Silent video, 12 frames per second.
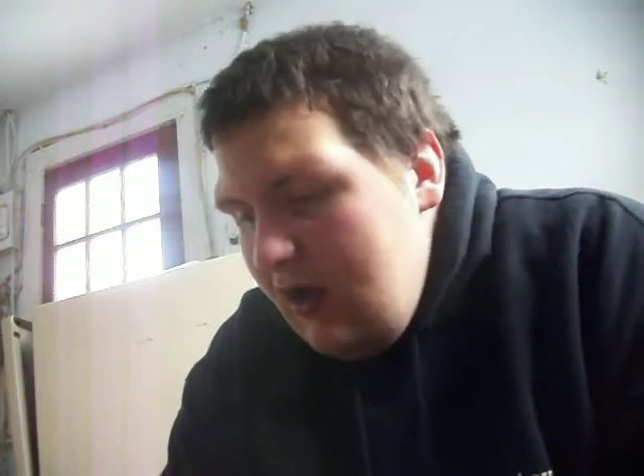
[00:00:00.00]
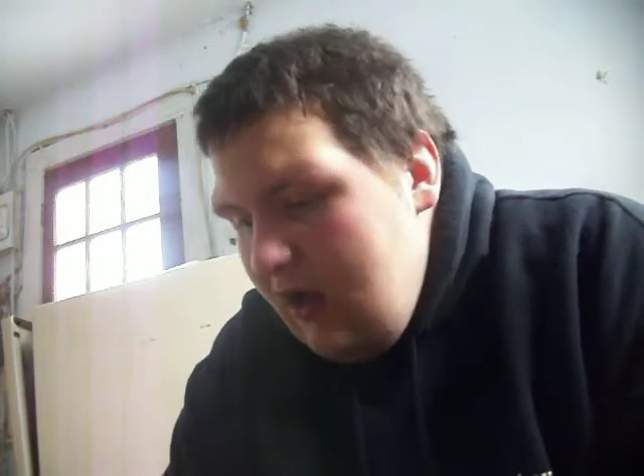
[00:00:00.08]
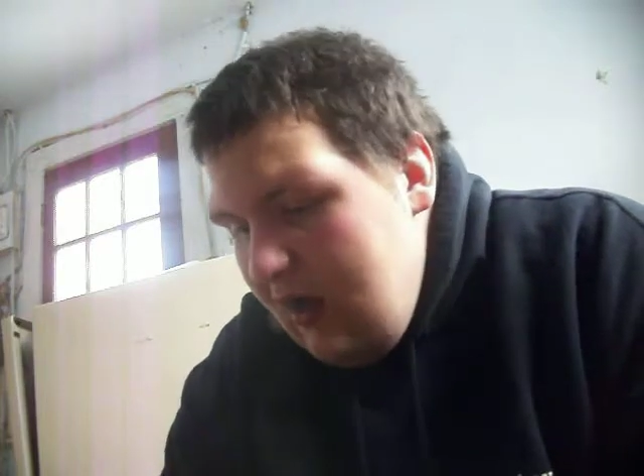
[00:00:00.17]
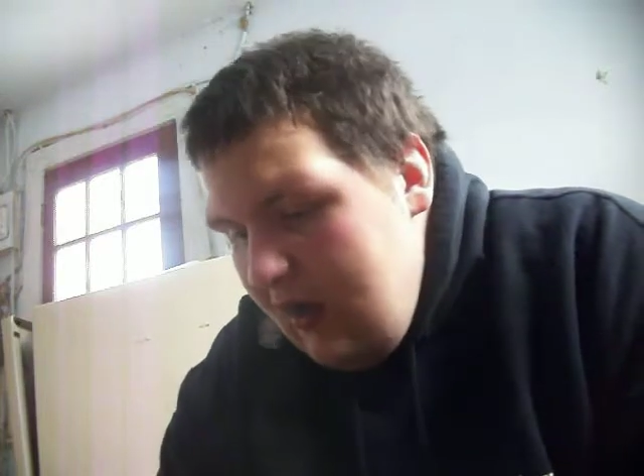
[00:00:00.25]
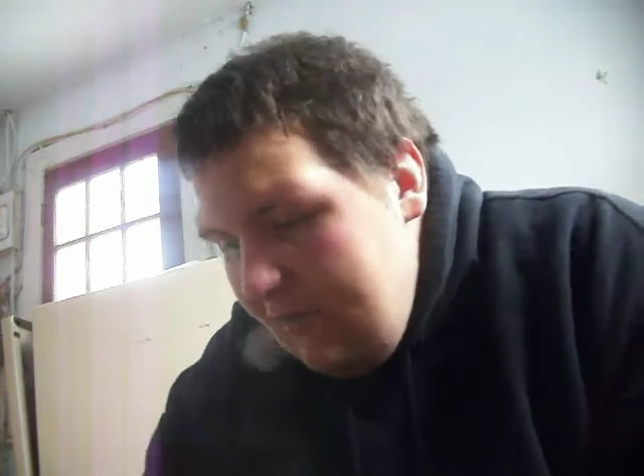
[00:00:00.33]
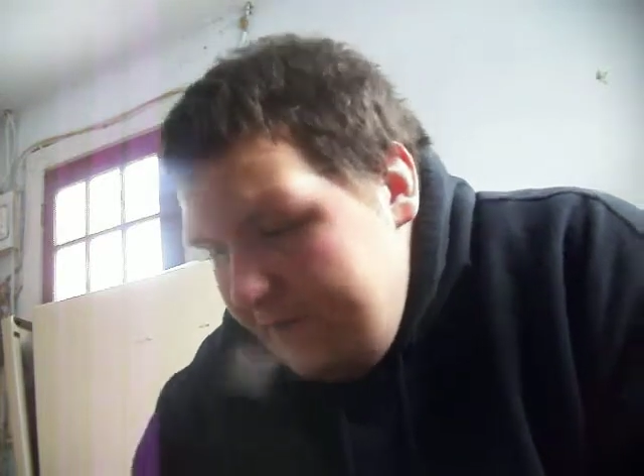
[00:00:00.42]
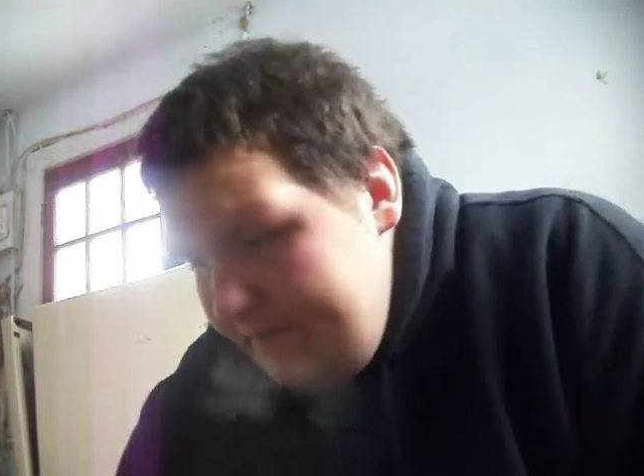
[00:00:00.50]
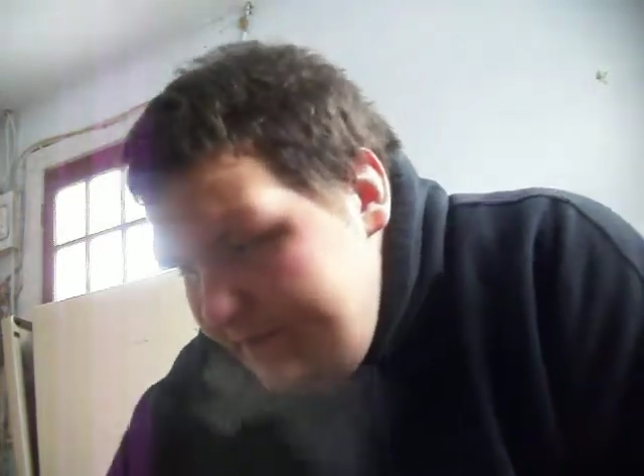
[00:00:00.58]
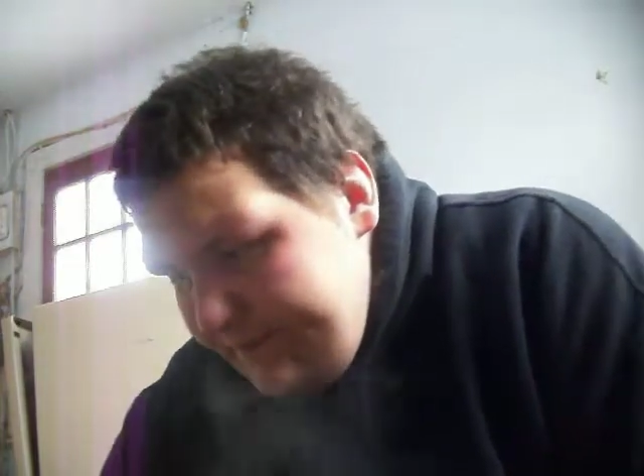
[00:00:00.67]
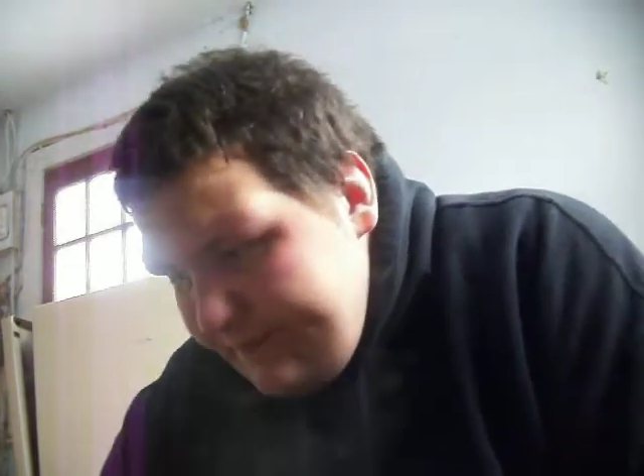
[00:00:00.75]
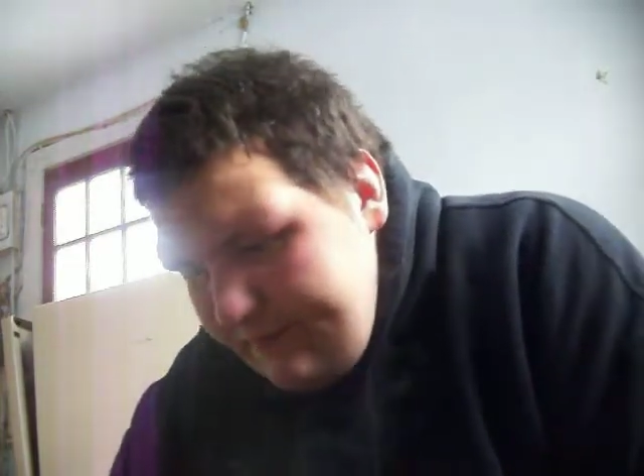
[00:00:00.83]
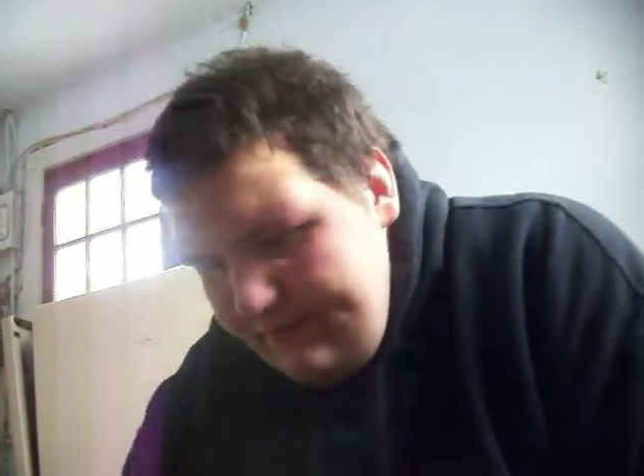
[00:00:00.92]

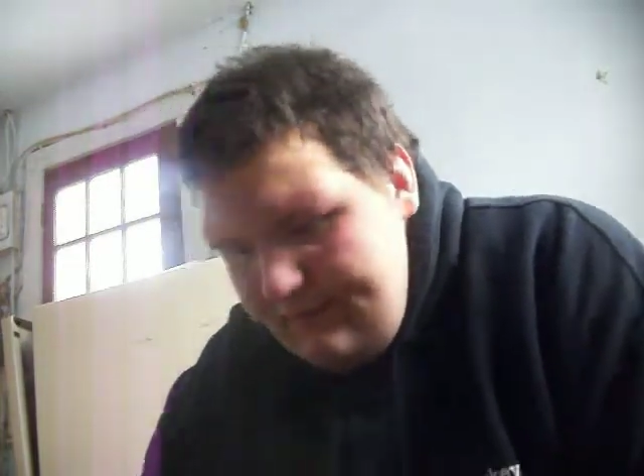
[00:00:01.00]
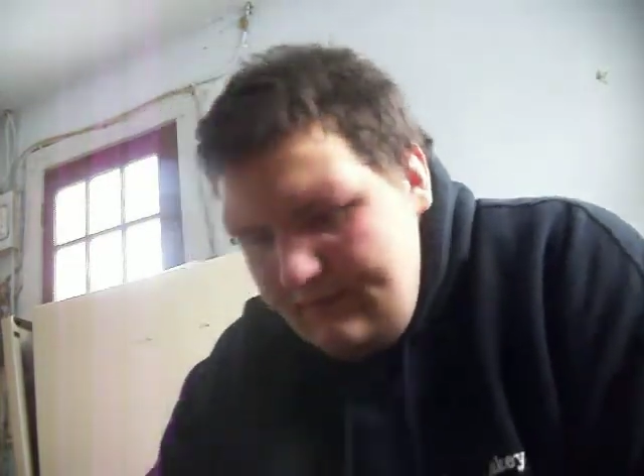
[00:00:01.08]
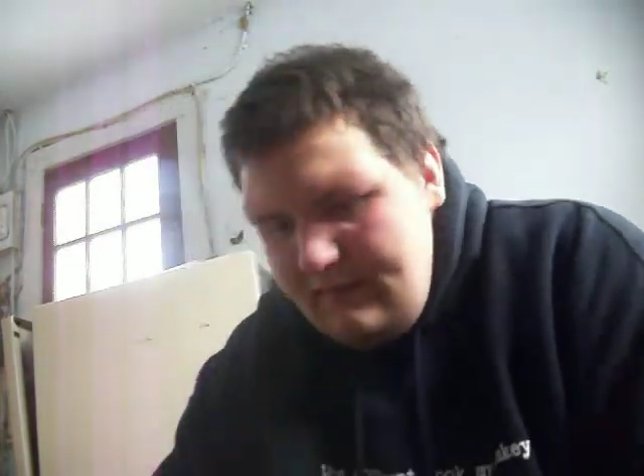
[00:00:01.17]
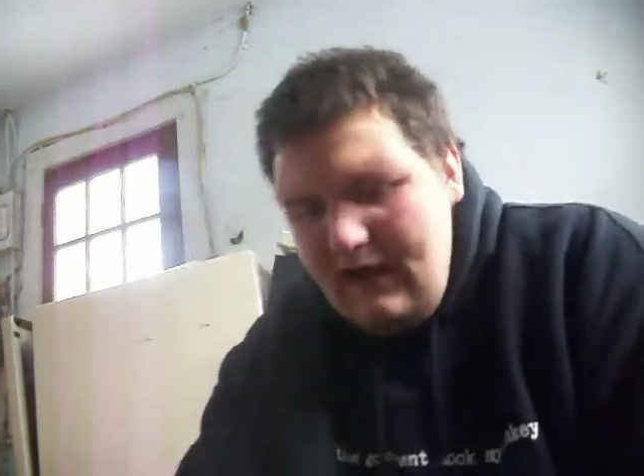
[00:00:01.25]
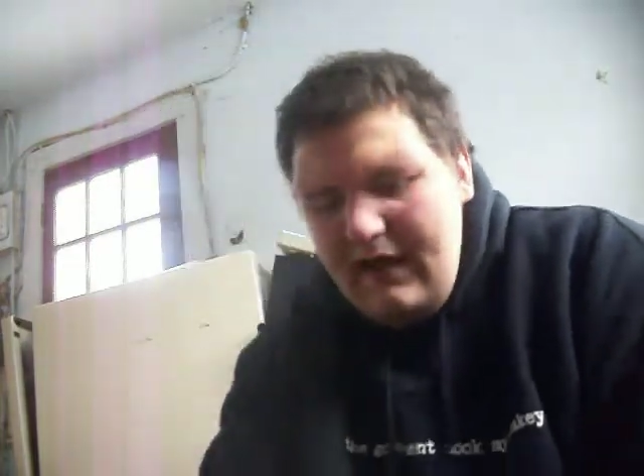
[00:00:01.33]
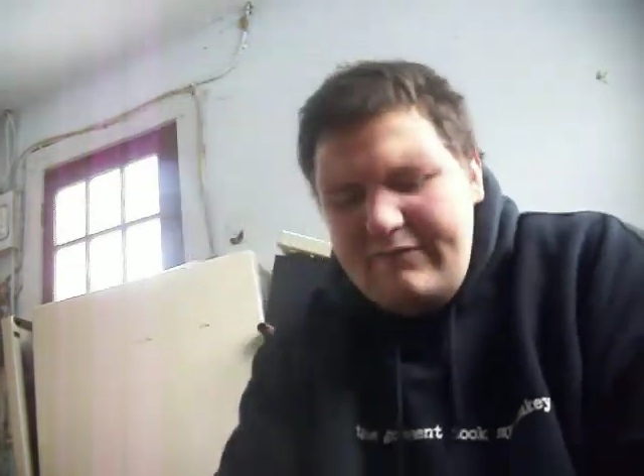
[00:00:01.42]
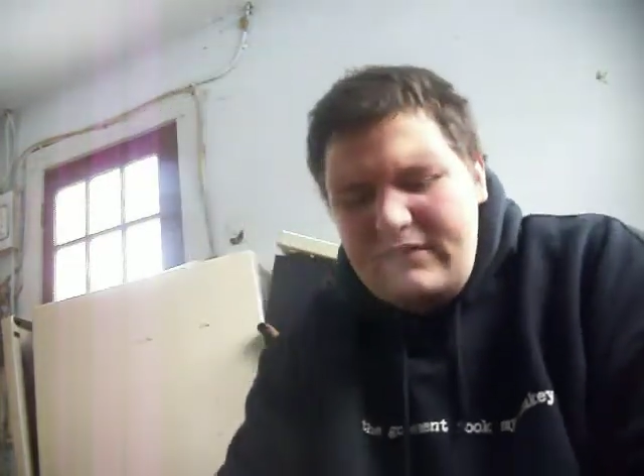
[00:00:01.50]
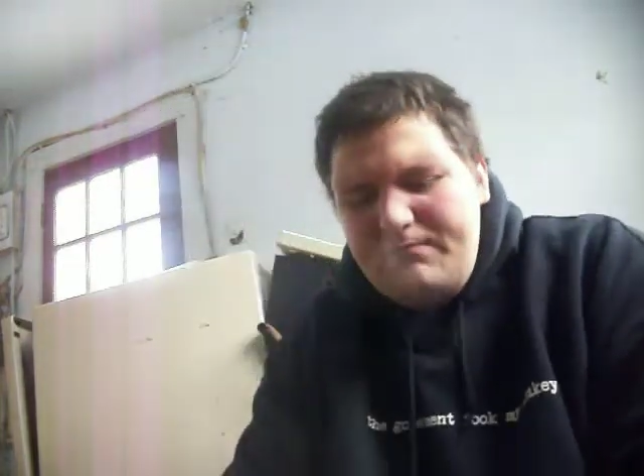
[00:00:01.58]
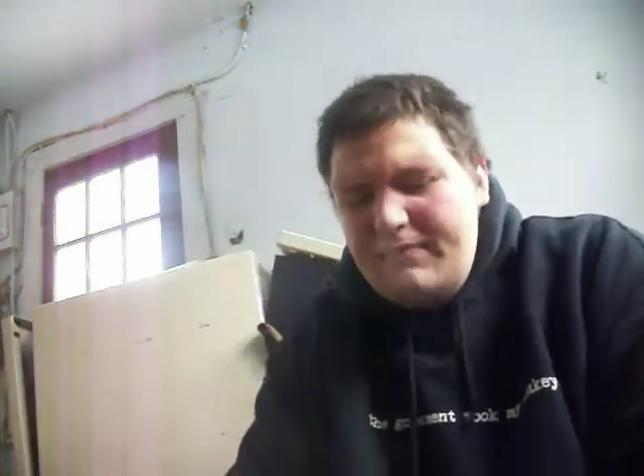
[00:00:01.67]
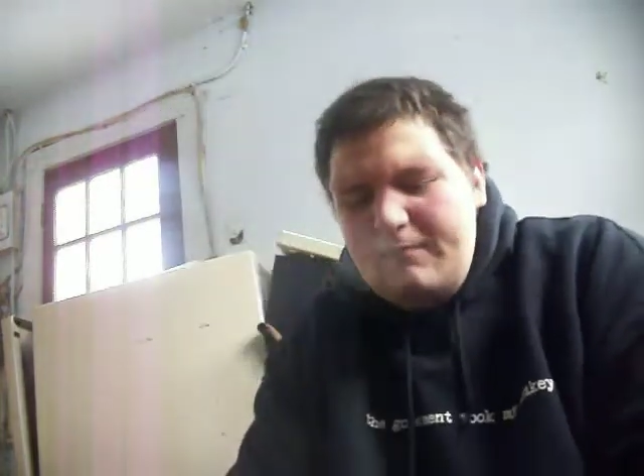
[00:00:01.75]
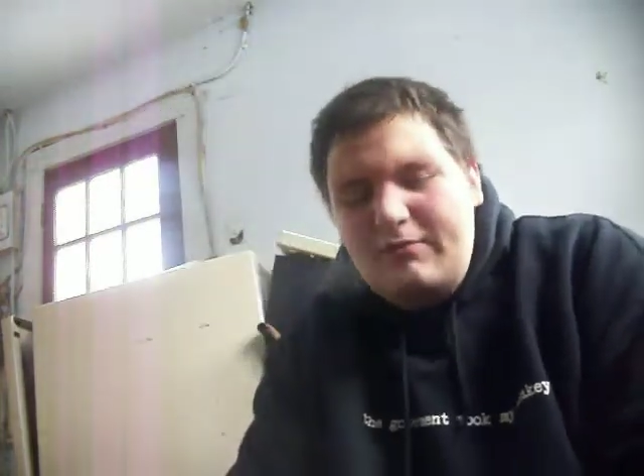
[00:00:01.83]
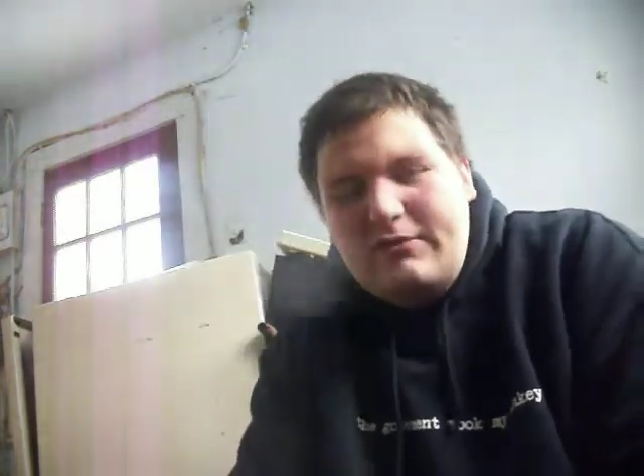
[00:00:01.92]
I've seen
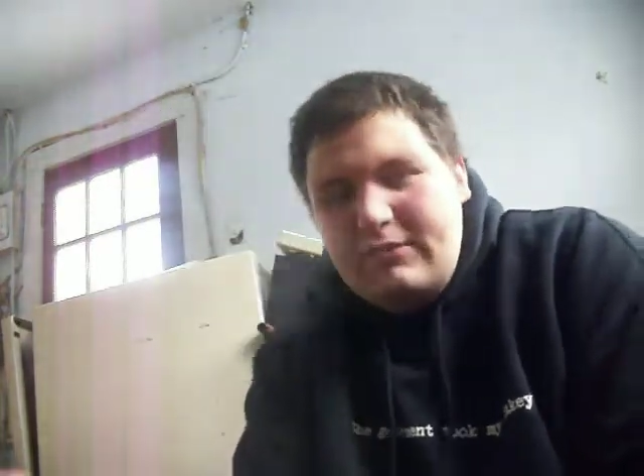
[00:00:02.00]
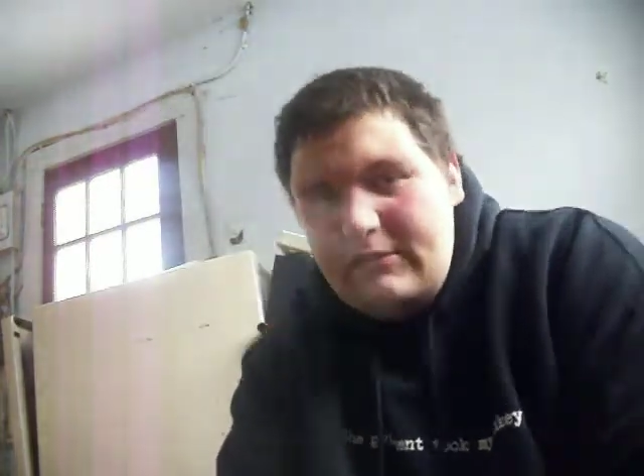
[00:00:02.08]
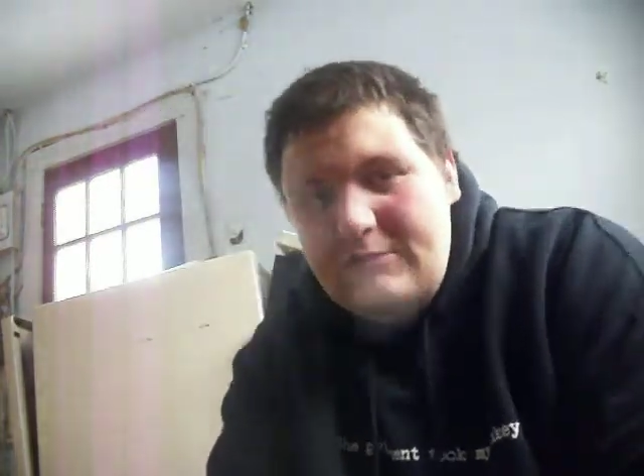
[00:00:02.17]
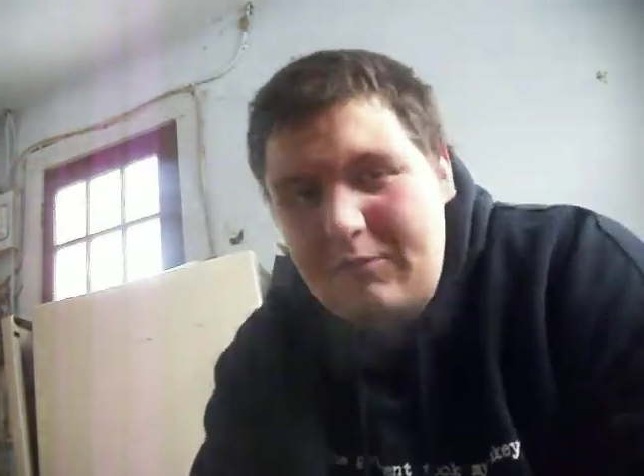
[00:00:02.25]
people just